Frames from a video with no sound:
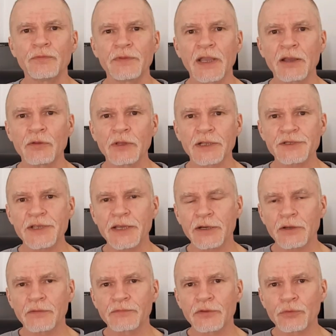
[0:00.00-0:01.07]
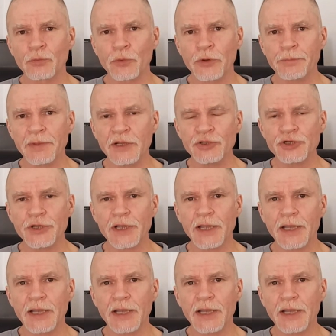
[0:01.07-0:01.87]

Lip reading: Now let's head off to the workbench